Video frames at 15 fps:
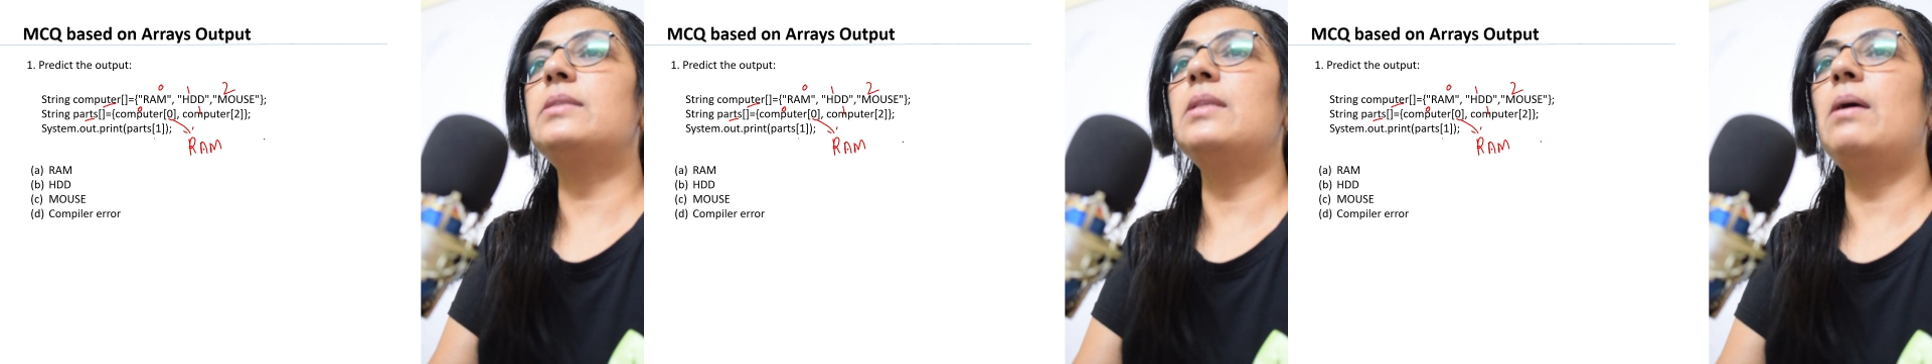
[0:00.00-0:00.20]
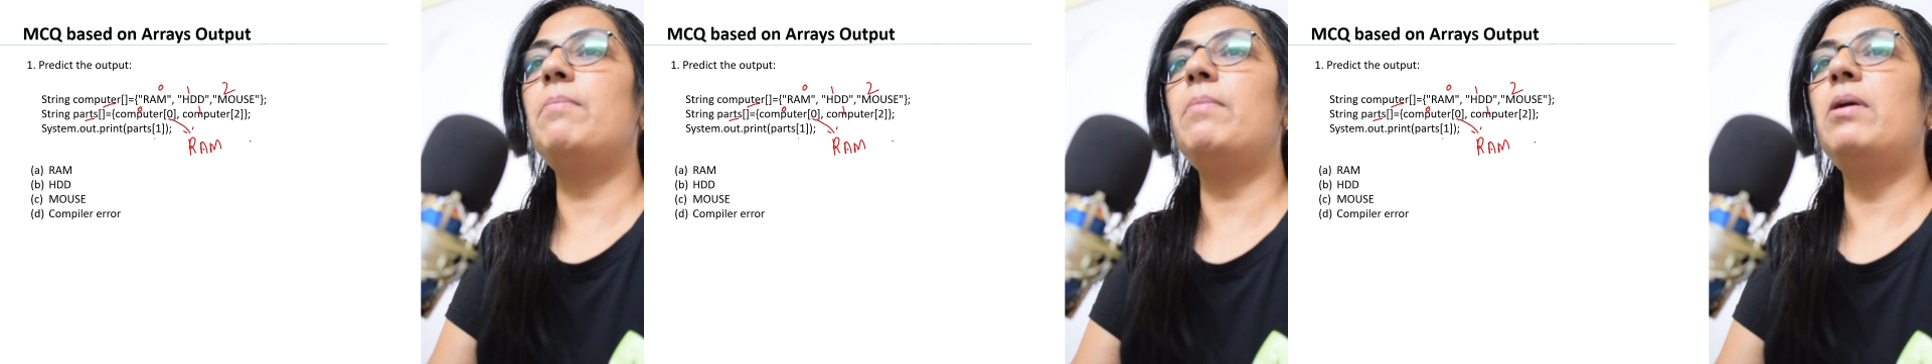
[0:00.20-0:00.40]

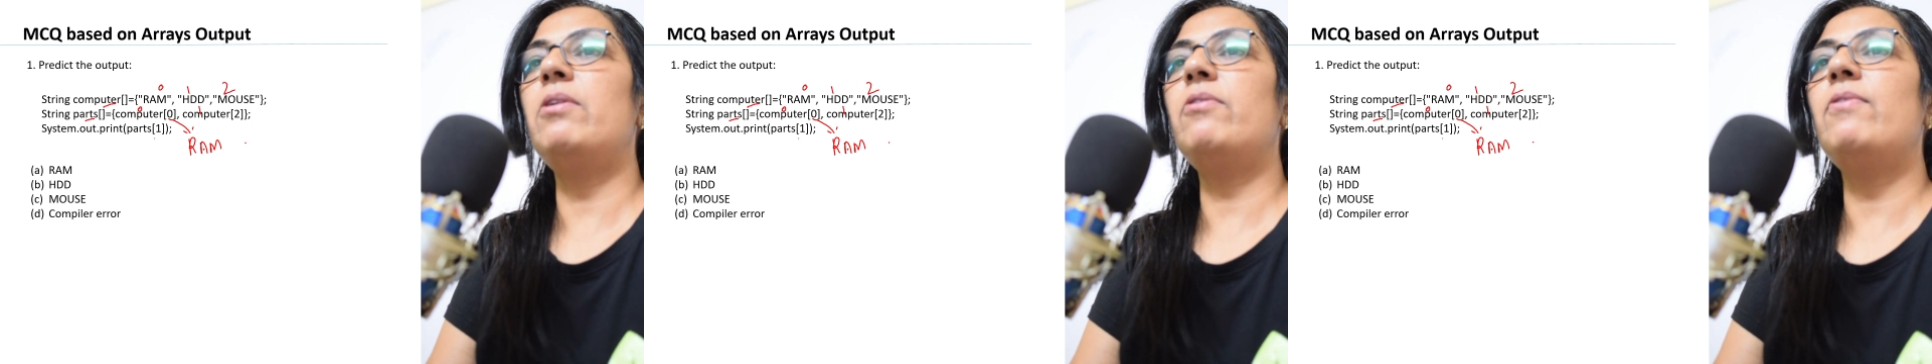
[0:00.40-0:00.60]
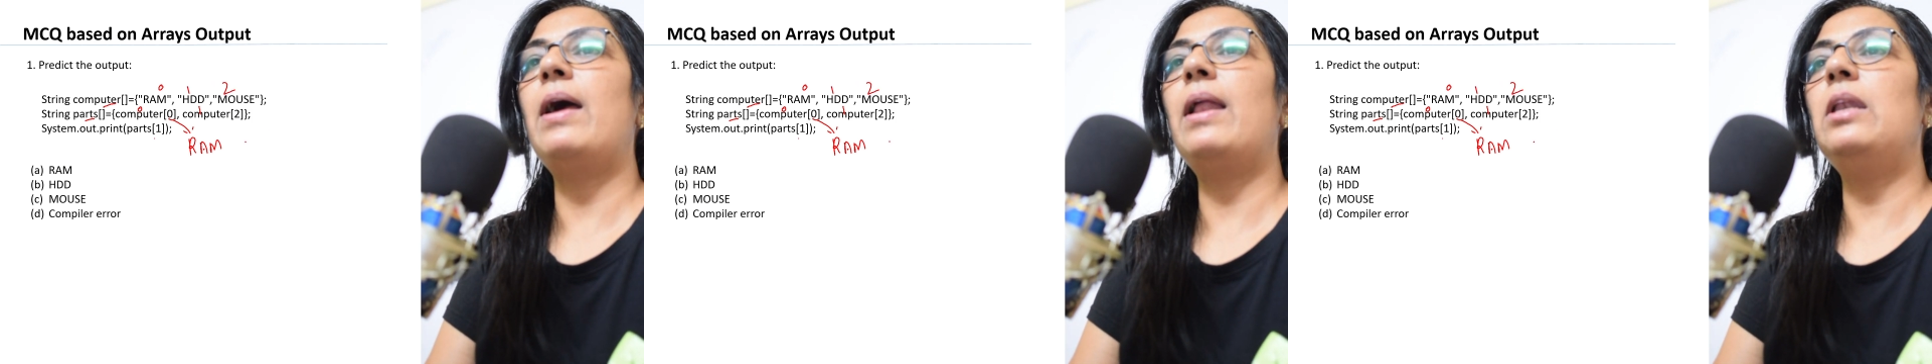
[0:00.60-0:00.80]
number
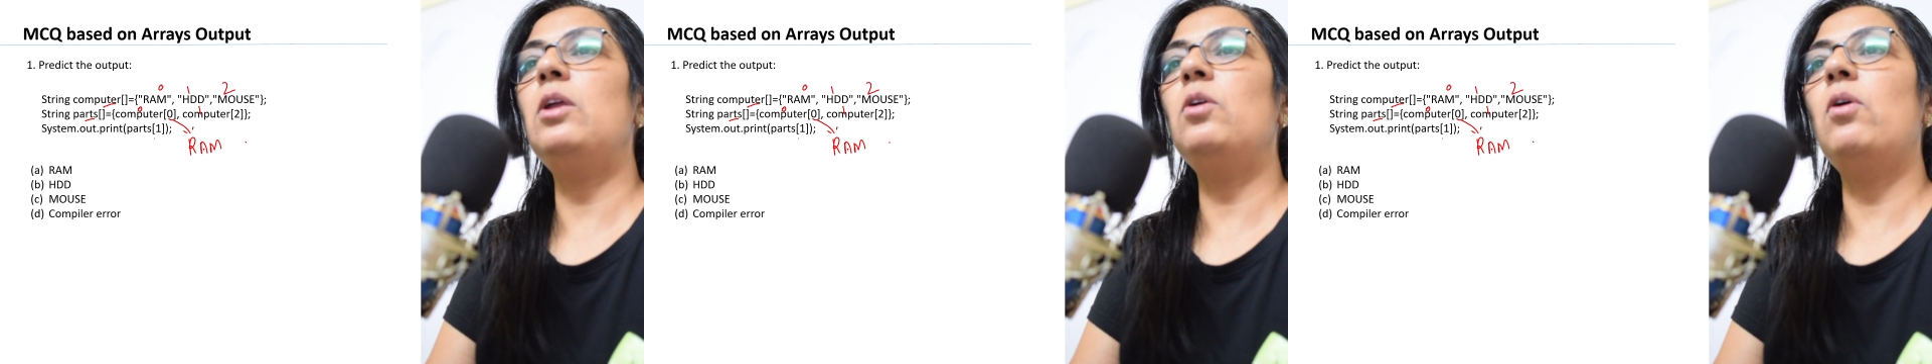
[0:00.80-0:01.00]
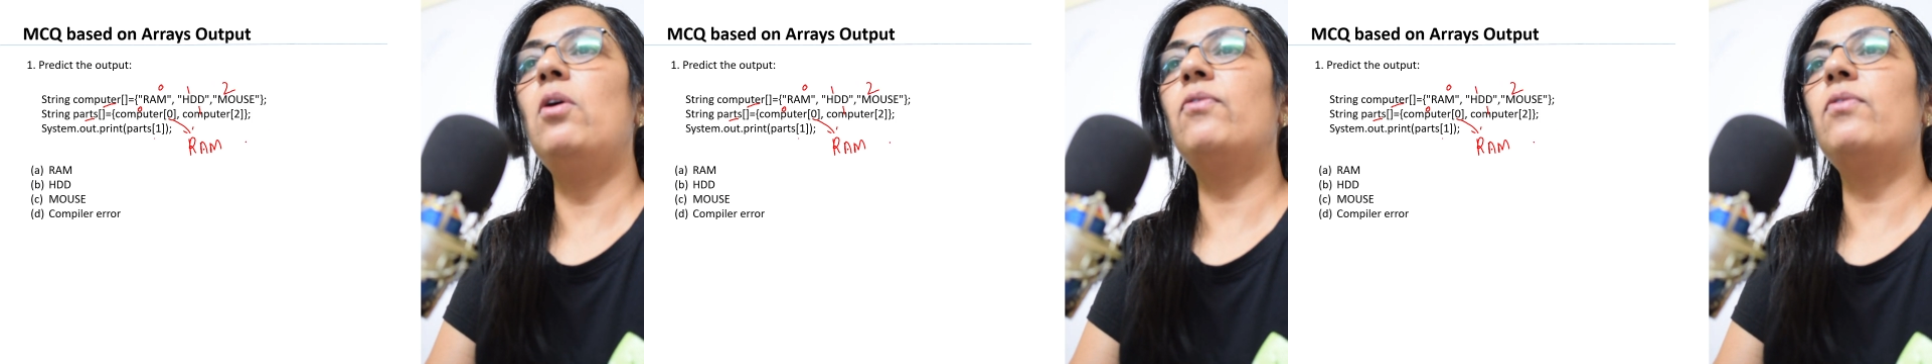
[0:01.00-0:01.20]

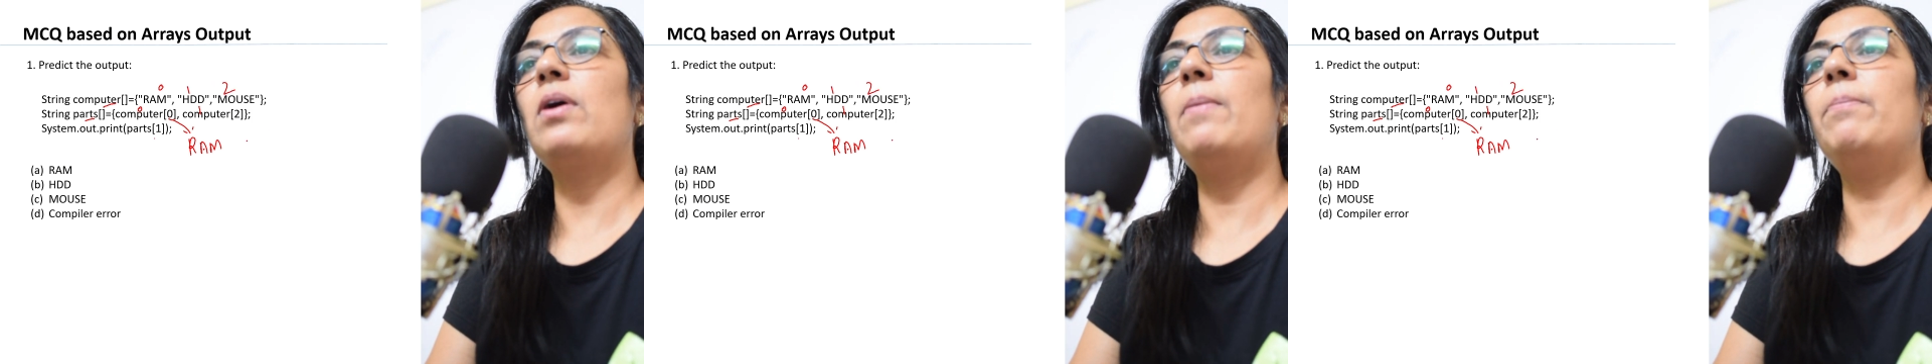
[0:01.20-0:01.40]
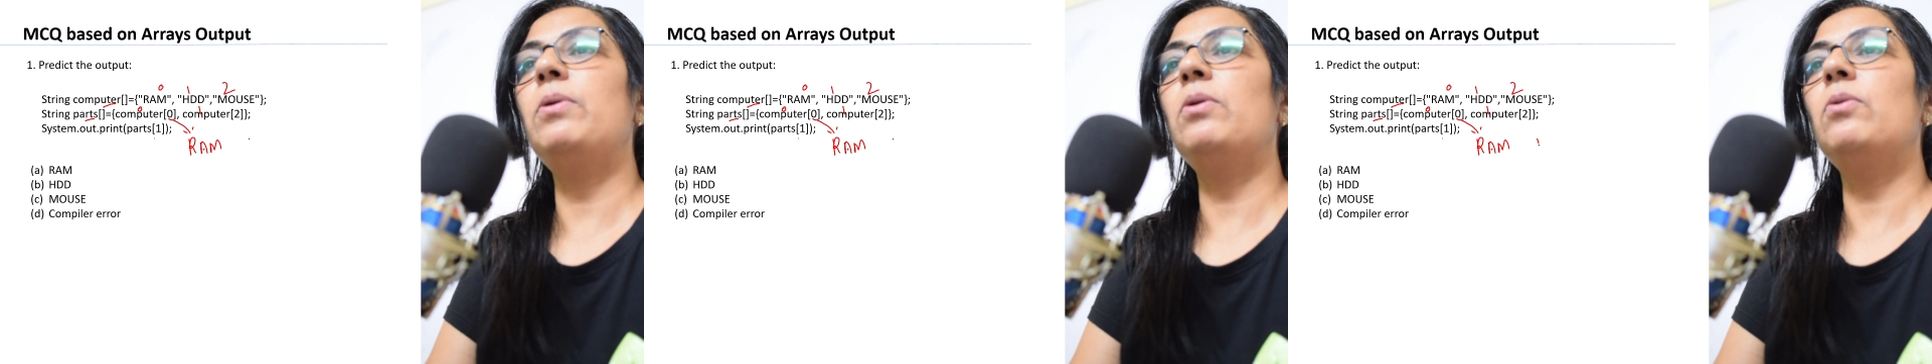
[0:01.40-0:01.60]
value of
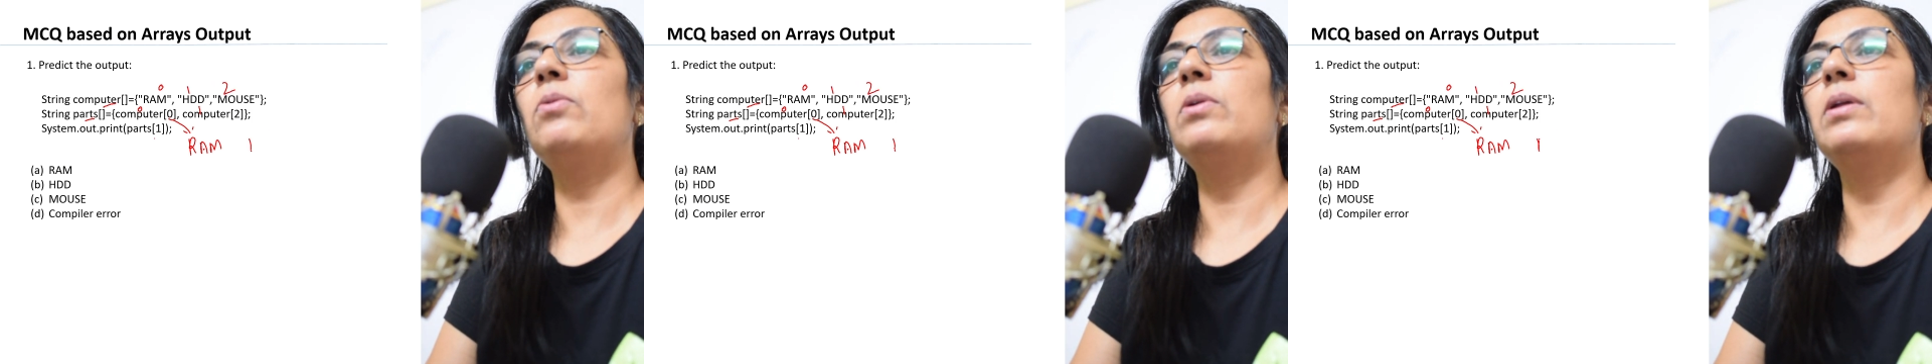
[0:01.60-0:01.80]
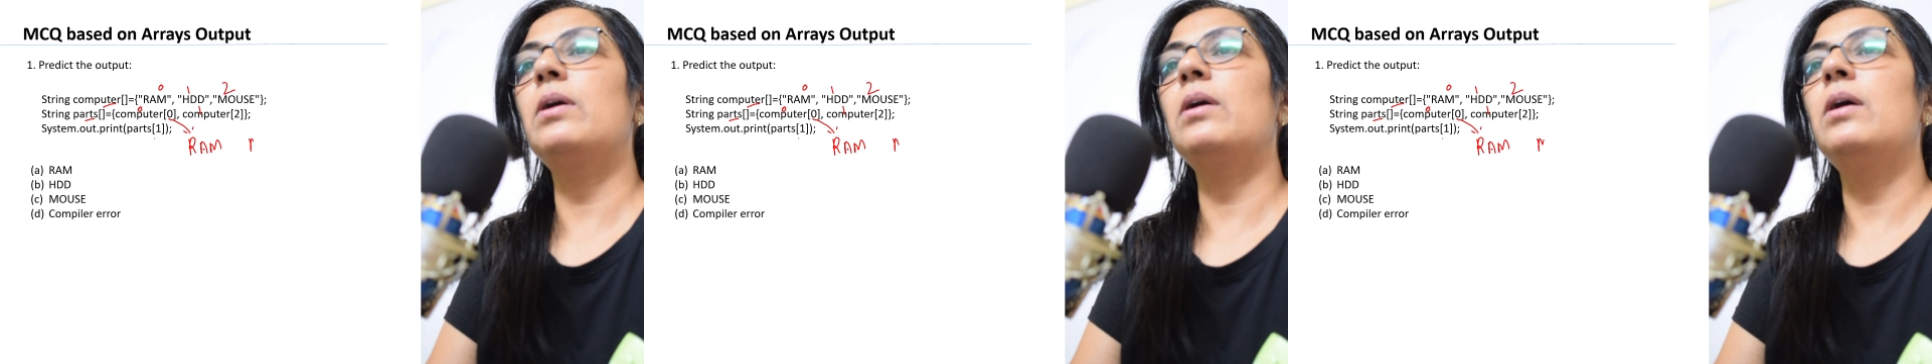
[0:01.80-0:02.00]

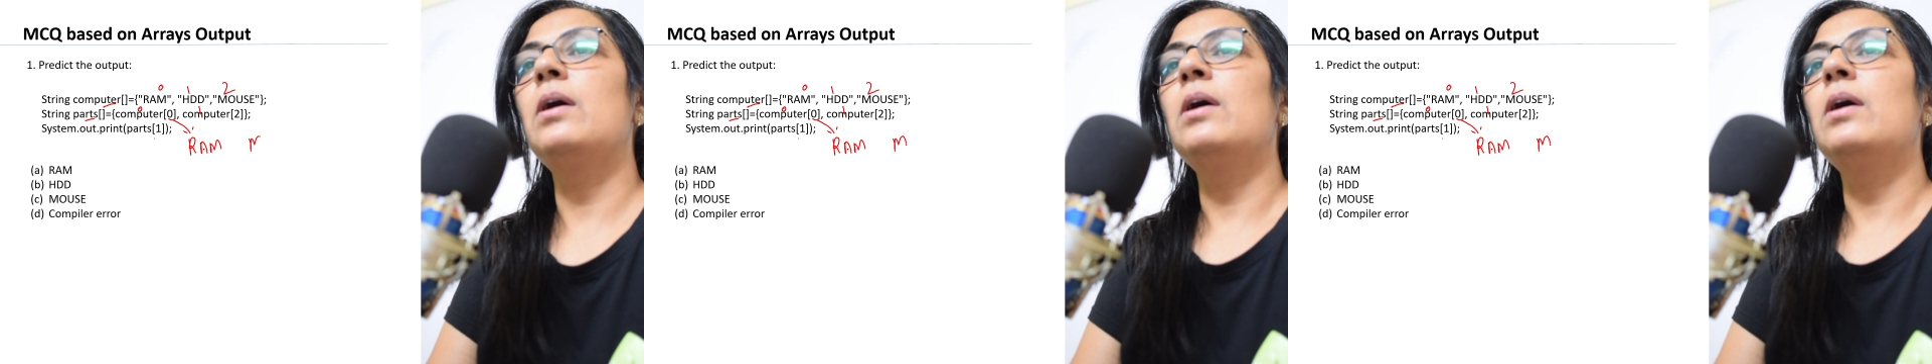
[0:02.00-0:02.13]
computer